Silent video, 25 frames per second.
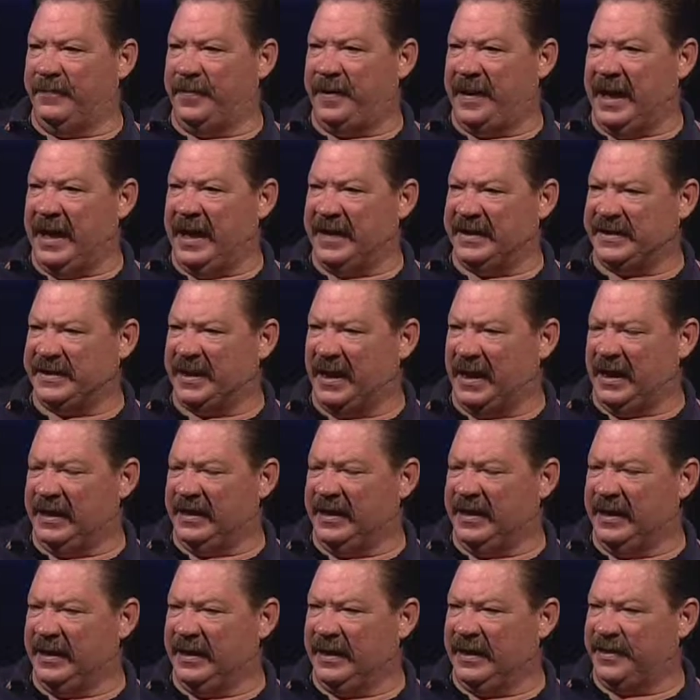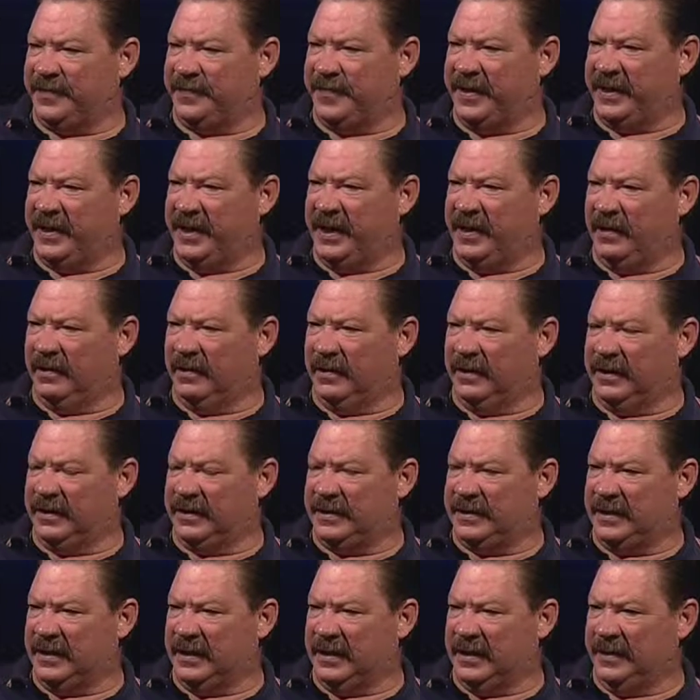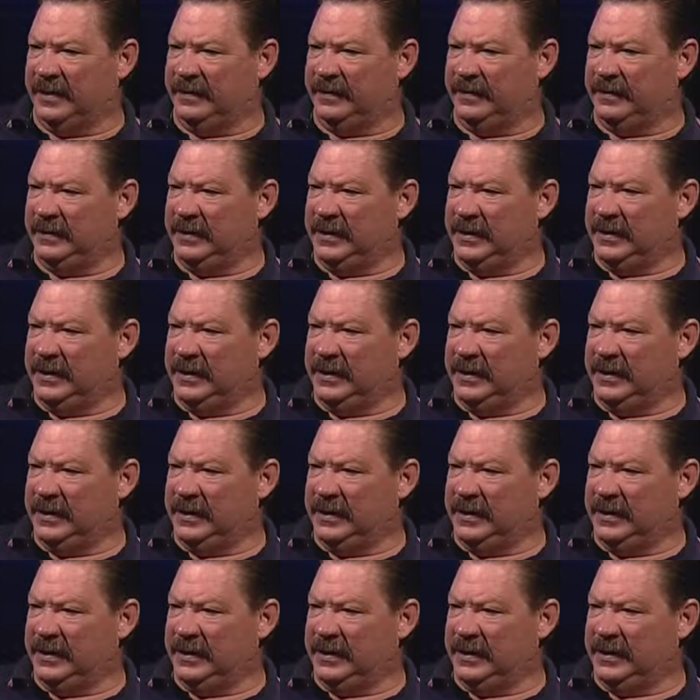in the past I think has been held at. Uh,